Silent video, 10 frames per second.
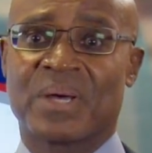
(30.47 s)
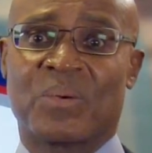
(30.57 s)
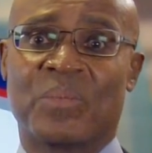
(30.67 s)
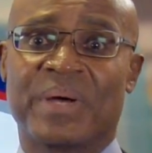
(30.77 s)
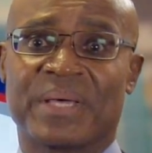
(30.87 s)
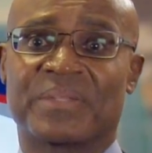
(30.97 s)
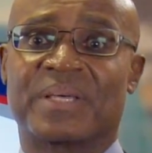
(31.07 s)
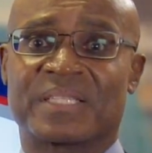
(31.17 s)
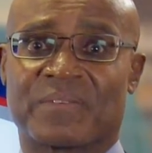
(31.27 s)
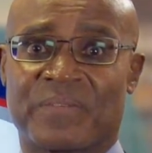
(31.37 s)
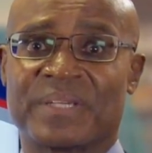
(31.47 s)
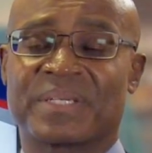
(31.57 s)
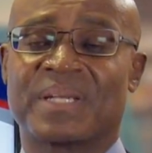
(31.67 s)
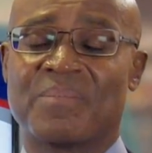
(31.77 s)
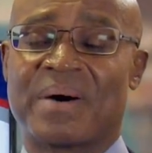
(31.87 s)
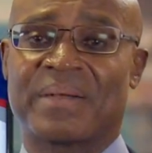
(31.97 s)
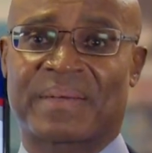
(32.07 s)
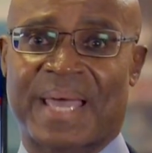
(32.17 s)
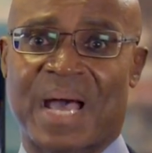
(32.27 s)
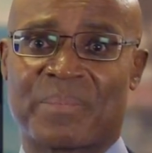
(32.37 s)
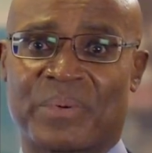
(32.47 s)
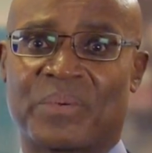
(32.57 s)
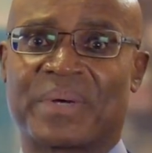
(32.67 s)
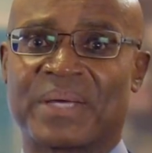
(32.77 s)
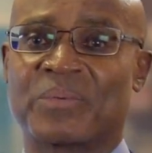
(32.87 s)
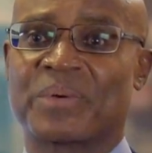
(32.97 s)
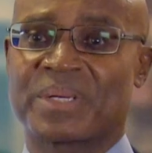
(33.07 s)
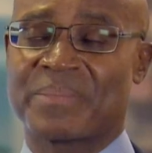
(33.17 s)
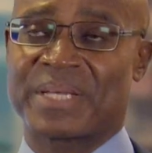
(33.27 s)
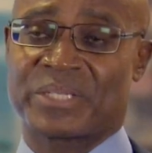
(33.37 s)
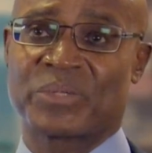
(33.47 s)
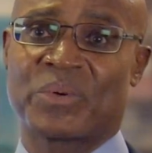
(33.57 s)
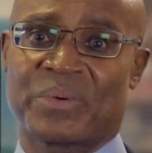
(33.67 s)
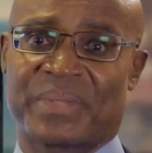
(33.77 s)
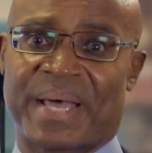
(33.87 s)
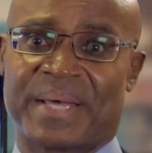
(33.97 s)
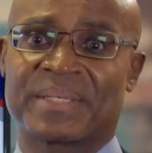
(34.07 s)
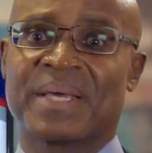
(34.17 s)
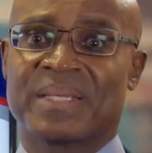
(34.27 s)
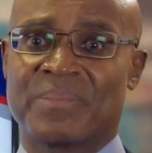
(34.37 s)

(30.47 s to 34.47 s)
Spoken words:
with a sufficient amount of capital in order to make sure that